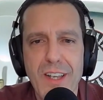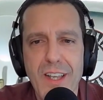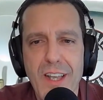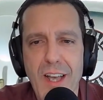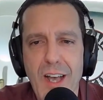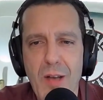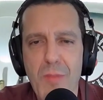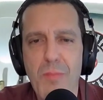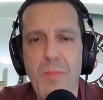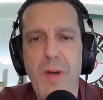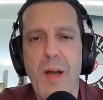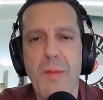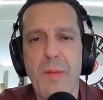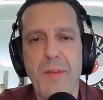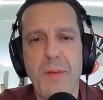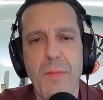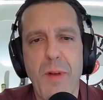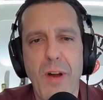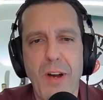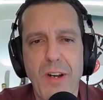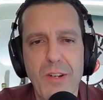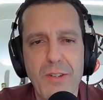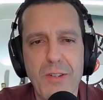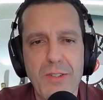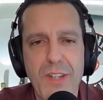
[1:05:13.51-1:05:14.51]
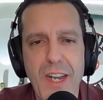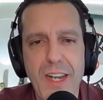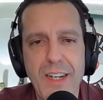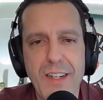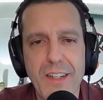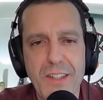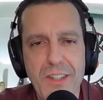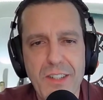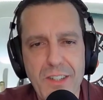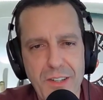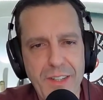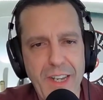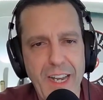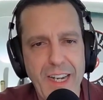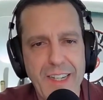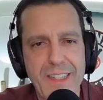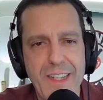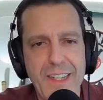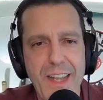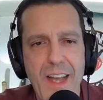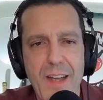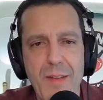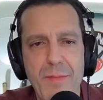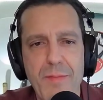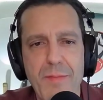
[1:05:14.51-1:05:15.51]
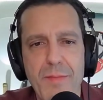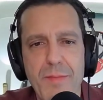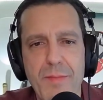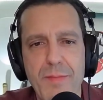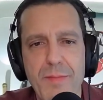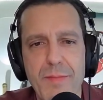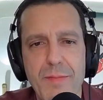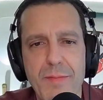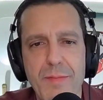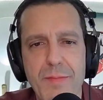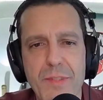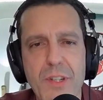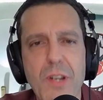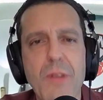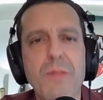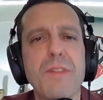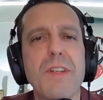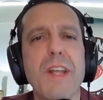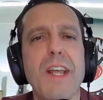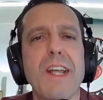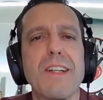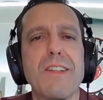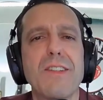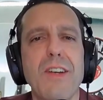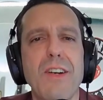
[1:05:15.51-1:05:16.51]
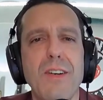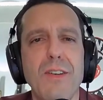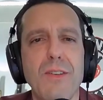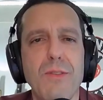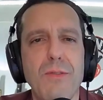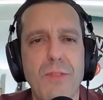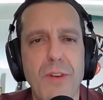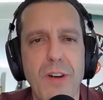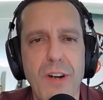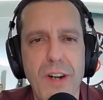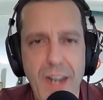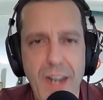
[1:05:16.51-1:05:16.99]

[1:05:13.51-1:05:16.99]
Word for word: I'm Bob DeMarco saying until next time, don't take dull for an